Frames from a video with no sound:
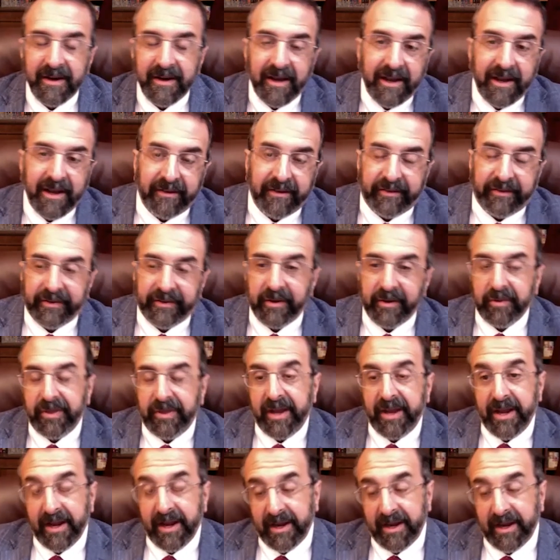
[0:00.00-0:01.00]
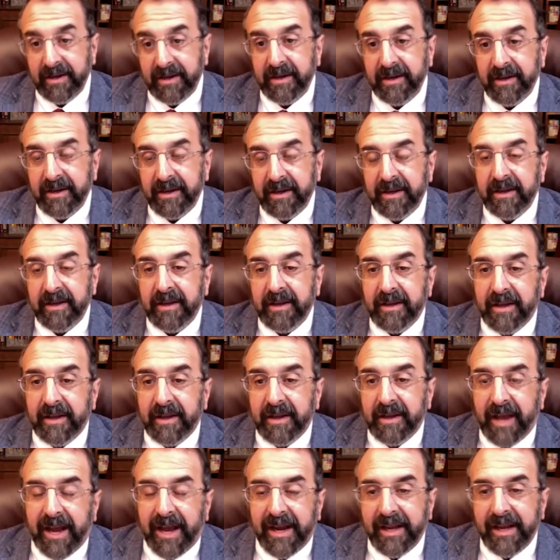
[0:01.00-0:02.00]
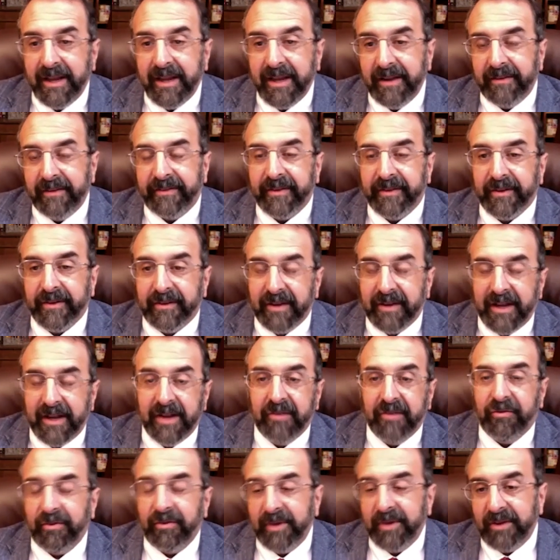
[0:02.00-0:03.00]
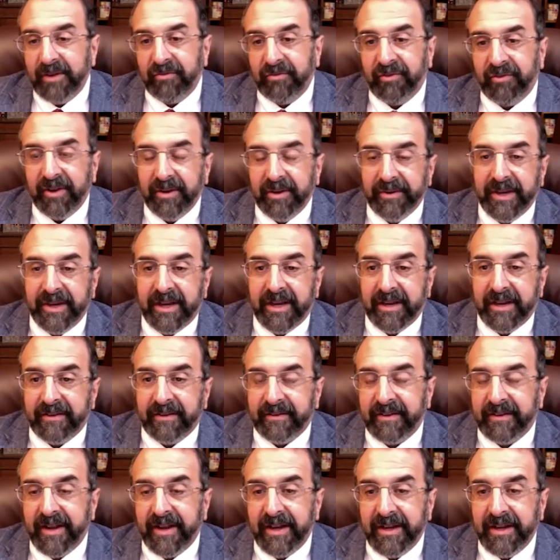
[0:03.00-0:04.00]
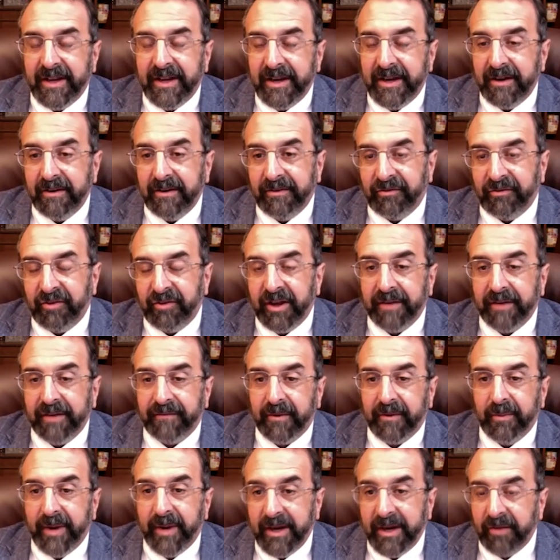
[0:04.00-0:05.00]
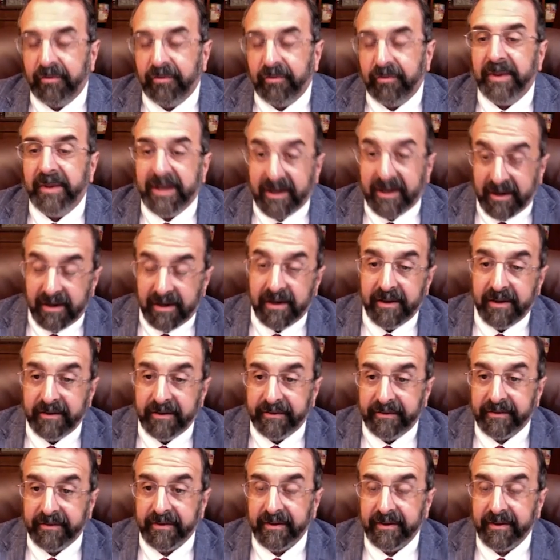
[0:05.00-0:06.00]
And so then, adding insult to injury, she only gets 10 years, Jennifer Wenisch, because